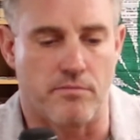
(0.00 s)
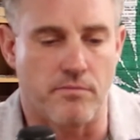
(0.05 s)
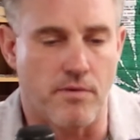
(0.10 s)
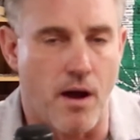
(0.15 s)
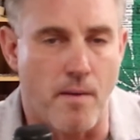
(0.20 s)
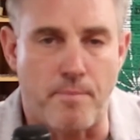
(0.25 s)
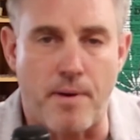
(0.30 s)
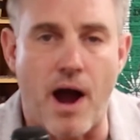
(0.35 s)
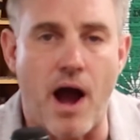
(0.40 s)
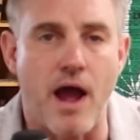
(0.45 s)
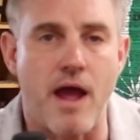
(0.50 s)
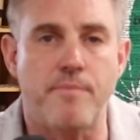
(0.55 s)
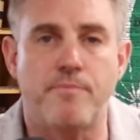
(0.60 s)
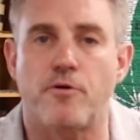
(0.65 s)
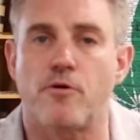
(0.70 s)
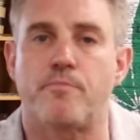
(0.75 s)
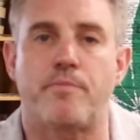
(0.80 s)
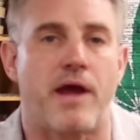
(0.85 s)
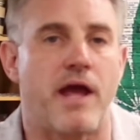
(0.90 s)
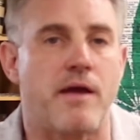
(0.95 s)
a pipe
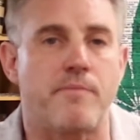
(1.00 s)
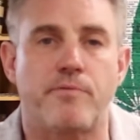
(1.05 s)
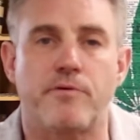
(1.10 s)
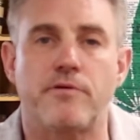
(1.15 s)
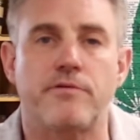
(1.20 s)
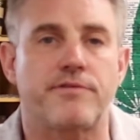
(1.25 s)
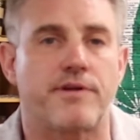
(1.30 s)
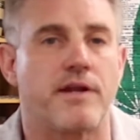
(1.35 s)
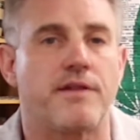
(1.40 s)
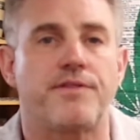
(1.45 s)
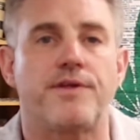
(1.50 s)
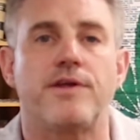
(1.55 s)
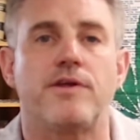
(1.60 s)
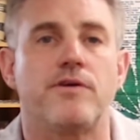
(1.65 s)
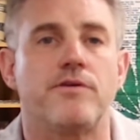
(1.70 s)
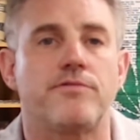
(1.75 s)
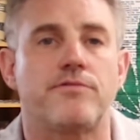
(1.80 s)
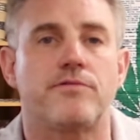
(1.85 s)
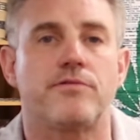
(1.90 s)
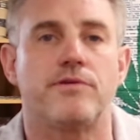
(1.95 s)
or papers, anything
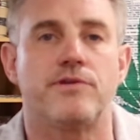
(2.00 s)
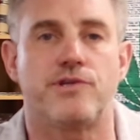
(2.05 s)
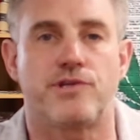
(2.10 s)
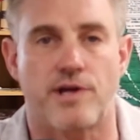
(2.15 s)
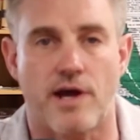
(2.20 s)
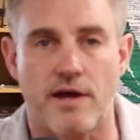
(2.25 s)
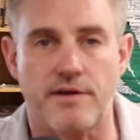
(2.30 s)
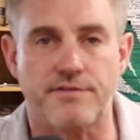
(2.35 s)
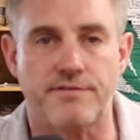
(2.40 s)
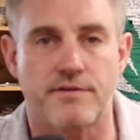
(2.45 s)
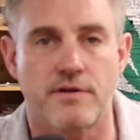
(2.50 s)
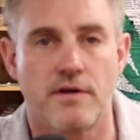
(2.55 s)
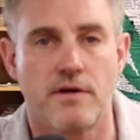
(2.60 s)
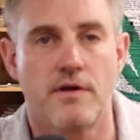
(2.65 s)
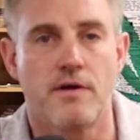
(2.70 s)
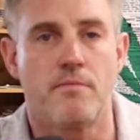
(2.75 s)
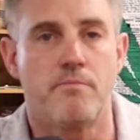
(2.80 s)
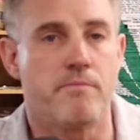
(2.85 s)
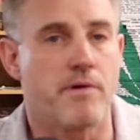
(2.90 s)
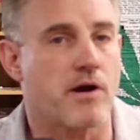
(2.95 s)
used to ingest
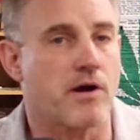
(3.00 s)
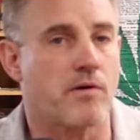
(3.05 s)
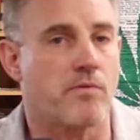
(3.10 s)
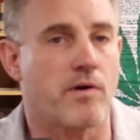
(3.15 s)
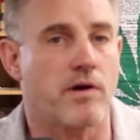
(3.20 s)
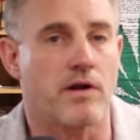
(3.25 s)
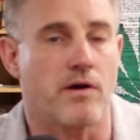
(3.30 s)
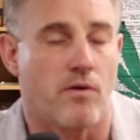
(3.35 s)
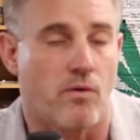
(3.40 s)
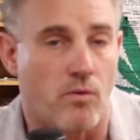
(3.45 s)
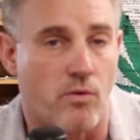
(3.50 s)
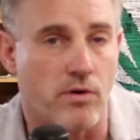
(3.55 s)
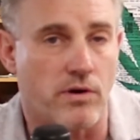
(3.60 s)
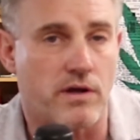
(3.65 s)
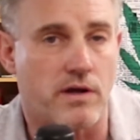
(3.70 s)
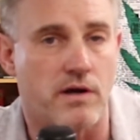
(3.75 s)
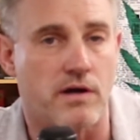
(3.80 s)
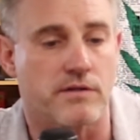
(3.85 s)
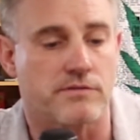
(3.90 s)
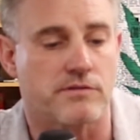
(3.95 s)
marijuana or
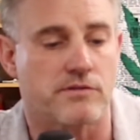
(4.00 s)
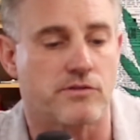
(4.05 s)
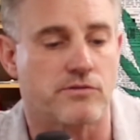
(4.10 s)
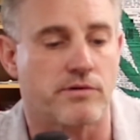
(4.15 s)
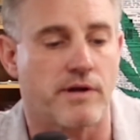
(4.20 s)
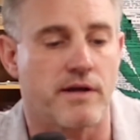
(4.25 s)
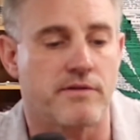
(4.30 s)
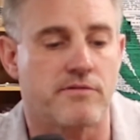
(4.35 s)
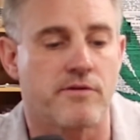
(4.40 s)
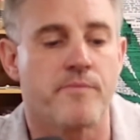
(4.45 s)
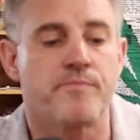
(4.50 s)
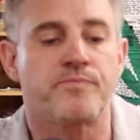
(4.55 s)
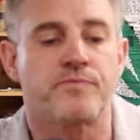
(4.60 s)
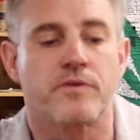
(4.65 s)
concentrates,